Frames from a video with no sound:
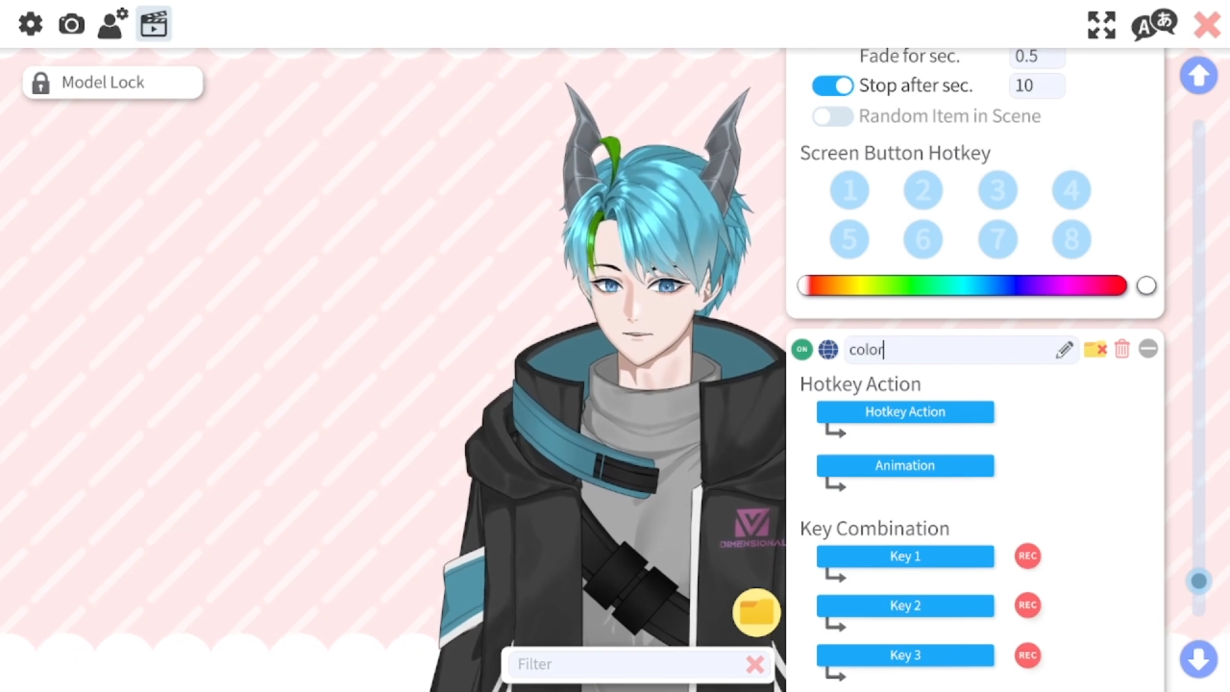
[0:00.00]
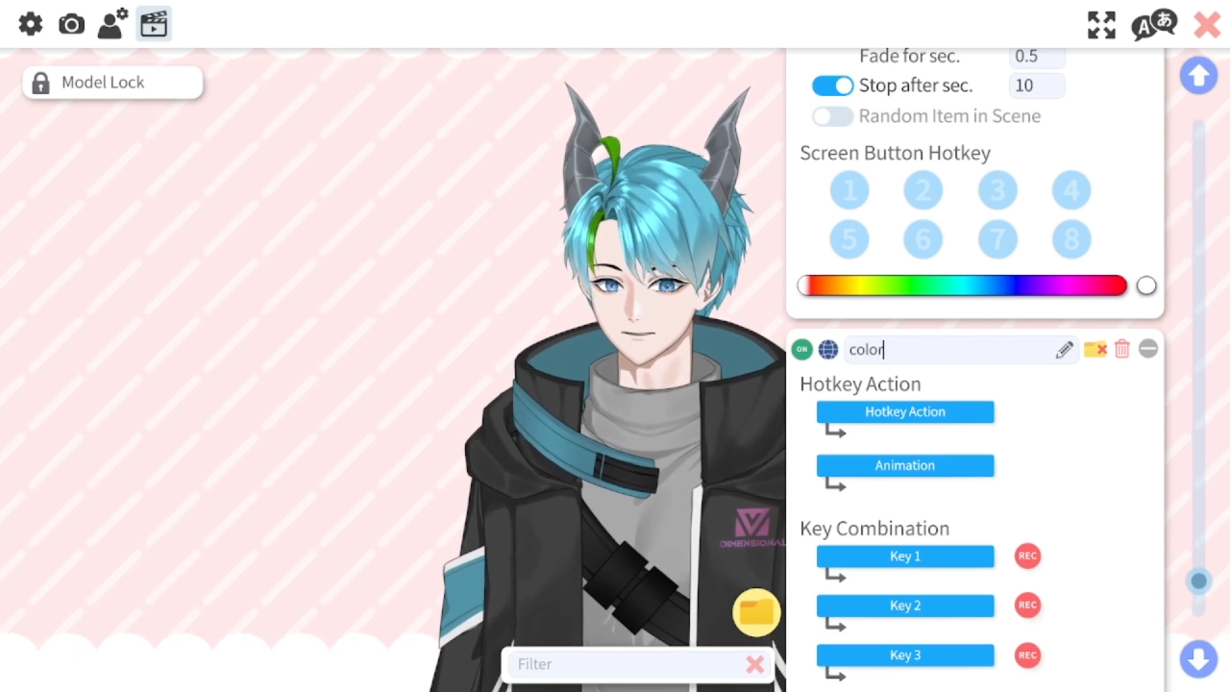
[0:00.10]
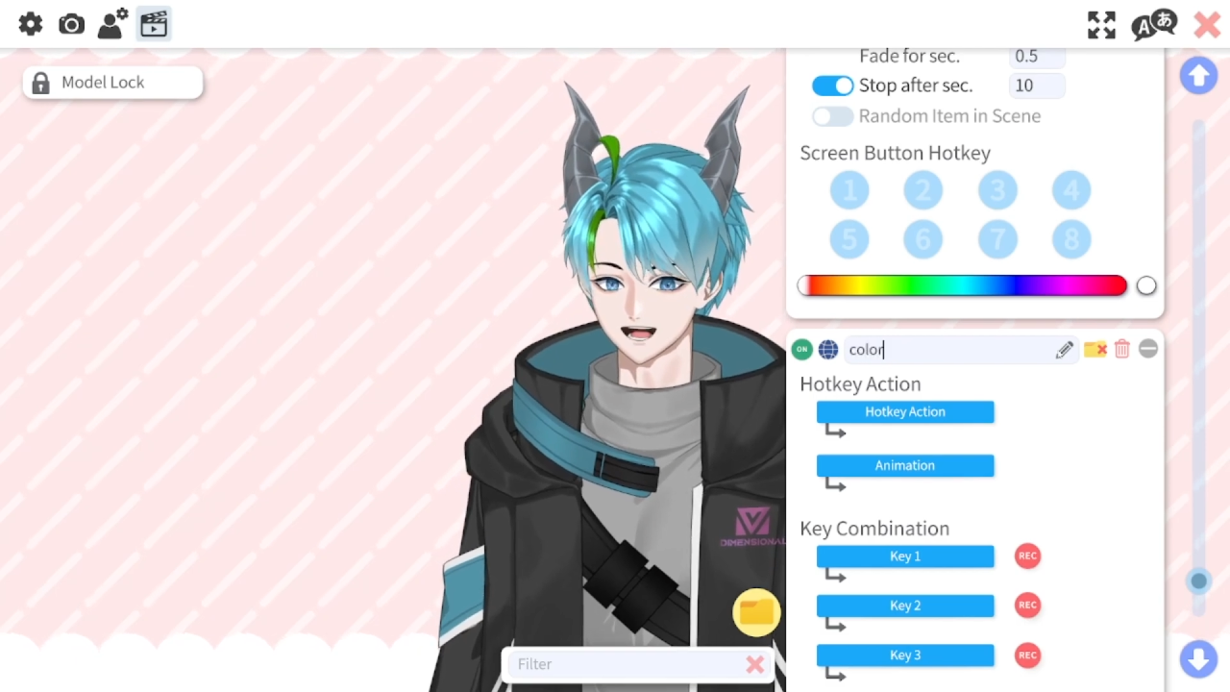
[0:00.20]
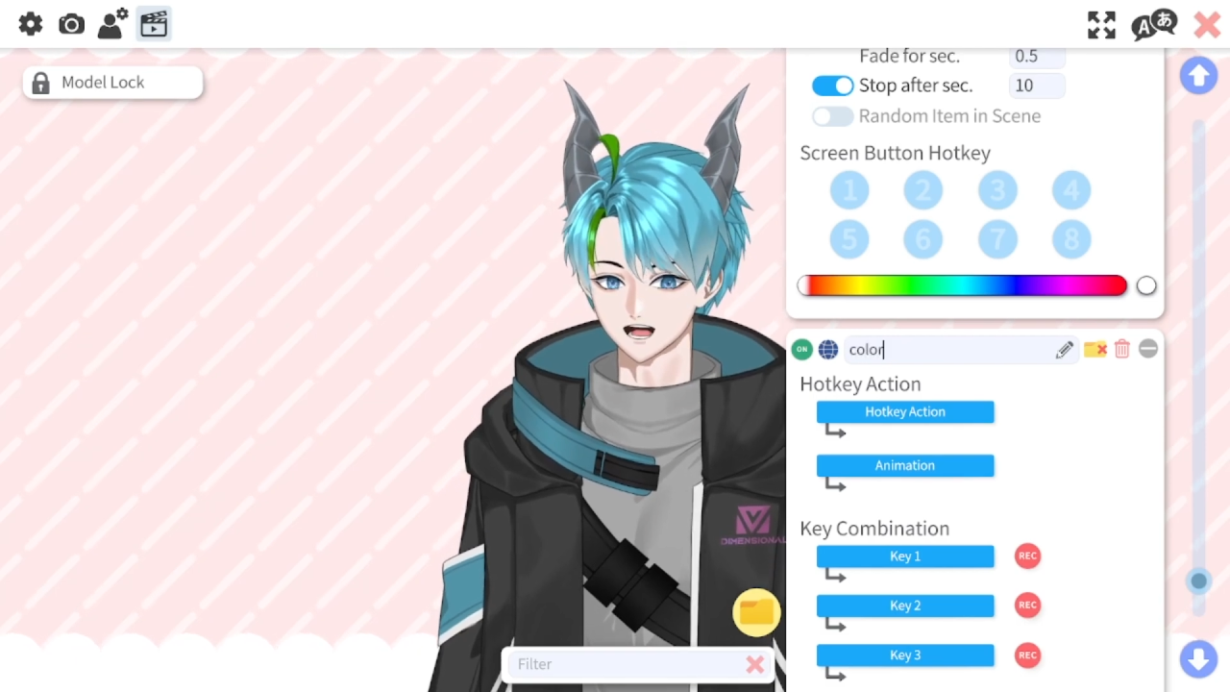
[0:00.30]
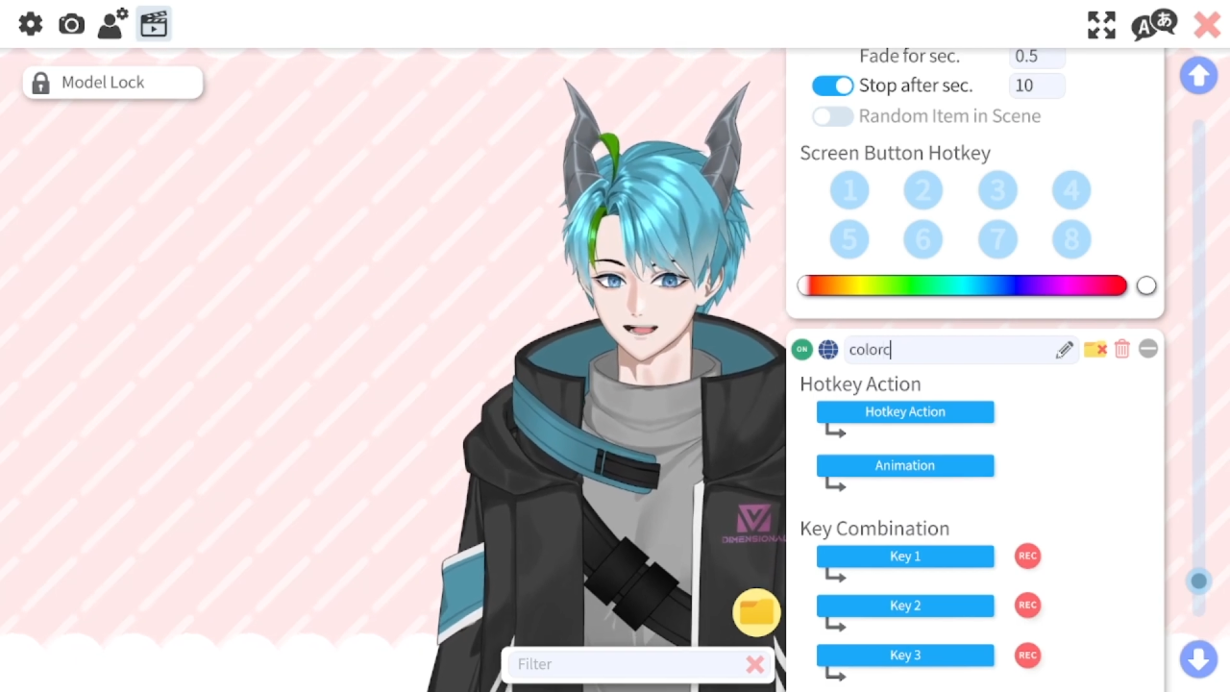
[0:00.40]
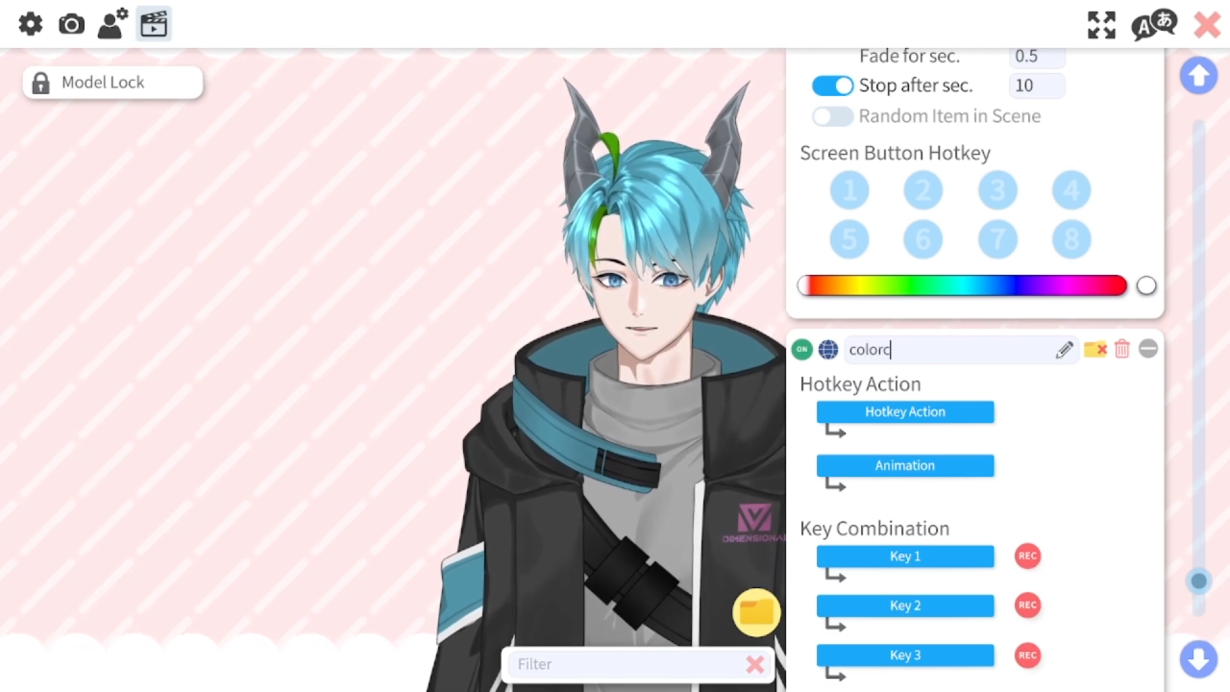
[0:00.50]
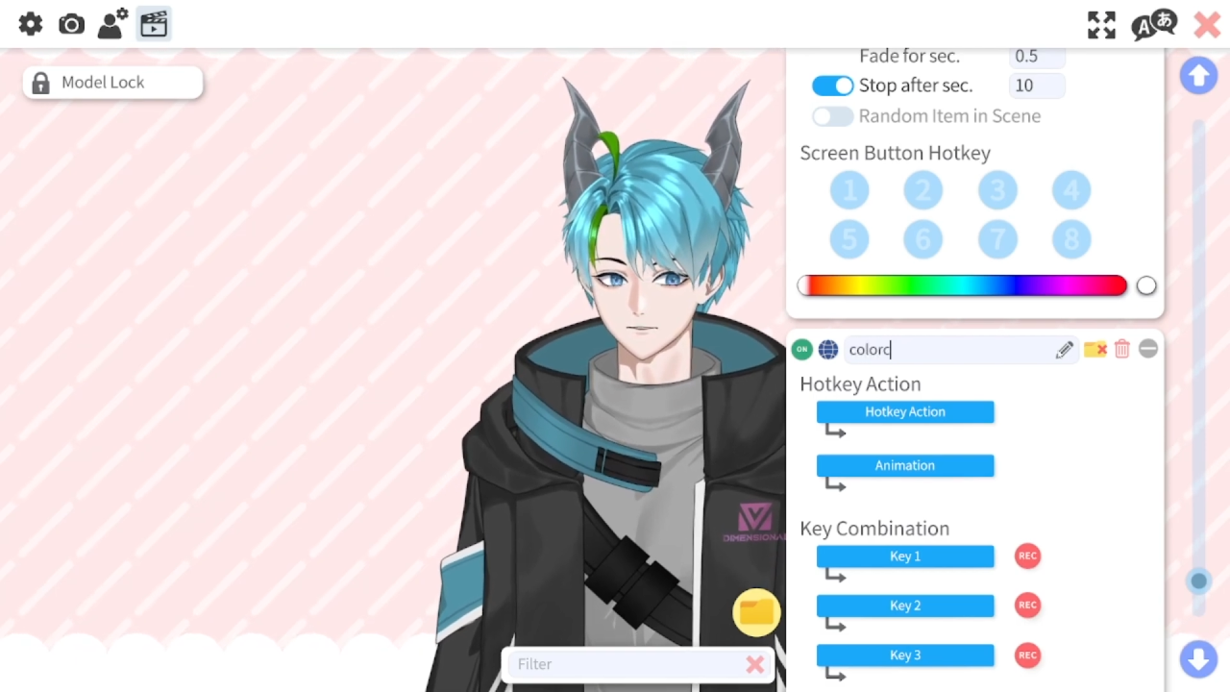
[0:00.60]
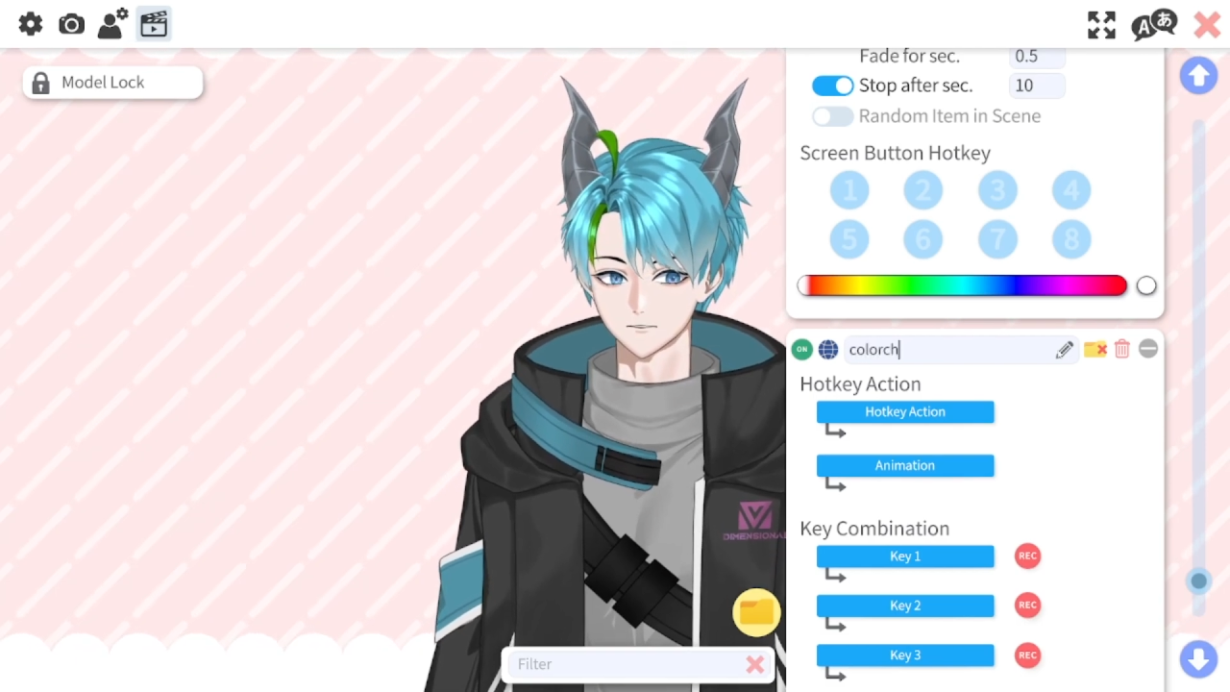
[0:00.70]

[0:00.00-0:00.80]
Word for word: Color